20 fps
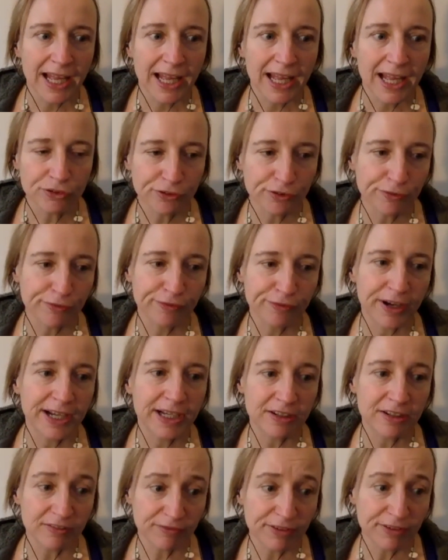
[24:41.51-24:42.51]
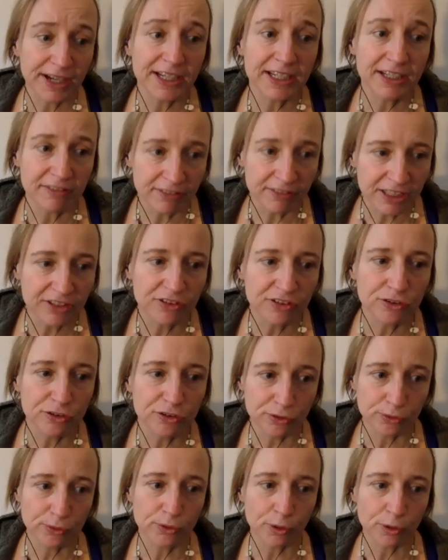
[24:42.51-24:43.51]
and also find finding
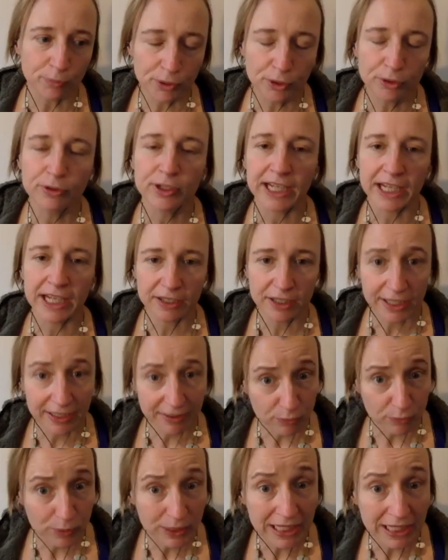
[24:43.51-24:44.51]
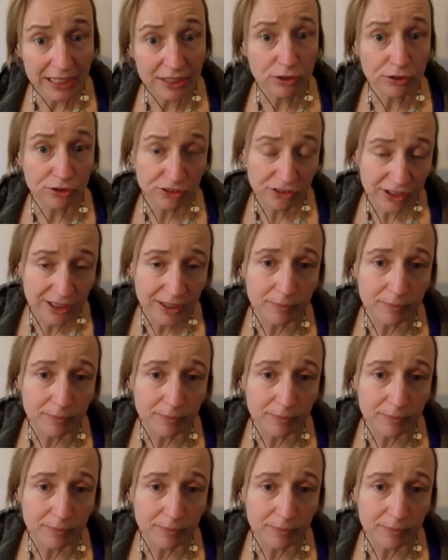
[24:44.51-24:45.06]
reasons to communicate it within your